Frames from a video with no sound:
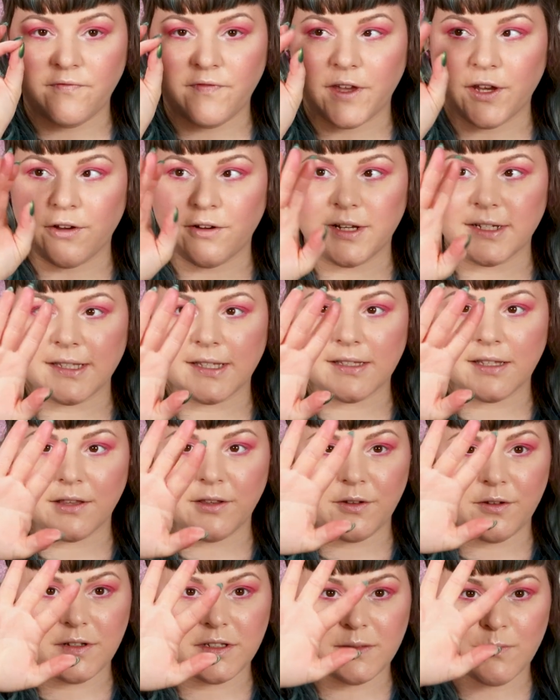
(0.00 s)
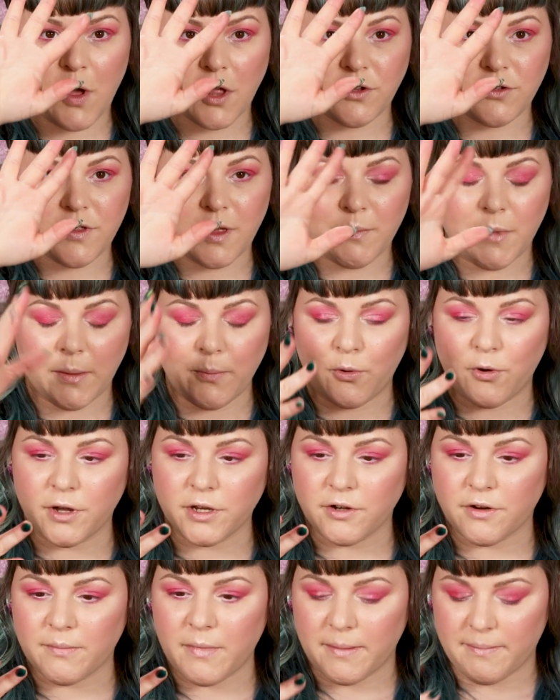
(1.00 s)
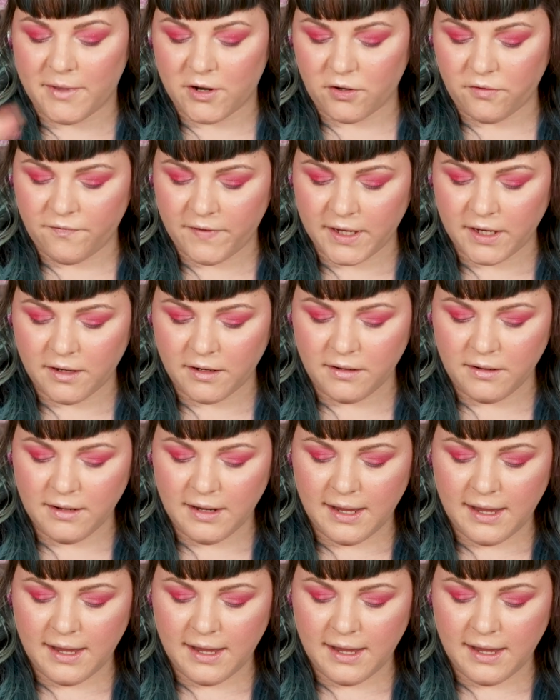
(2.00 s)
finger because it's a little smaller than my pointer and my middle finger.